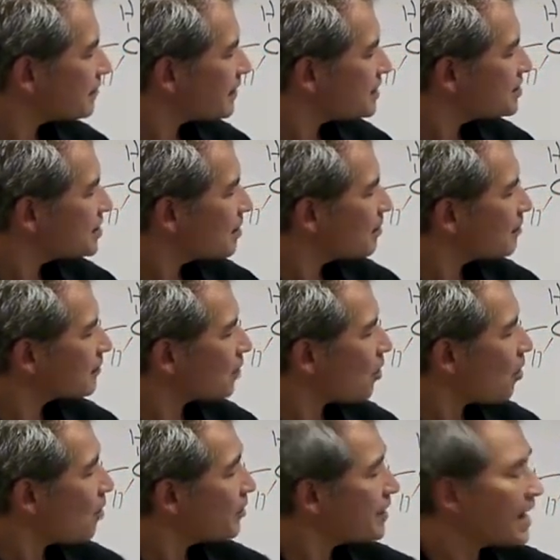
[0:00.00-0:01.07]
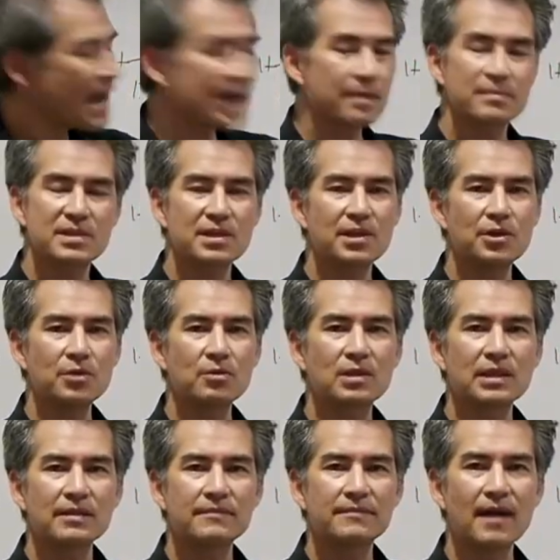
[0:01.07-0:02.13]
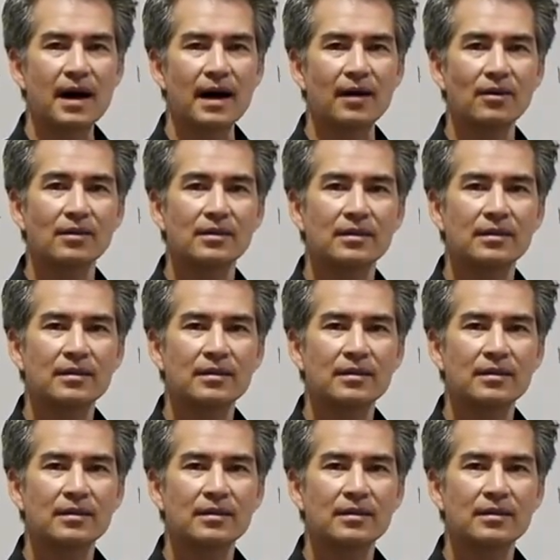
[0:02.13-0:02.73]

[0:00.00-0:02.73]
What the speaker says: If I sum over all the atoms in a nucleophile,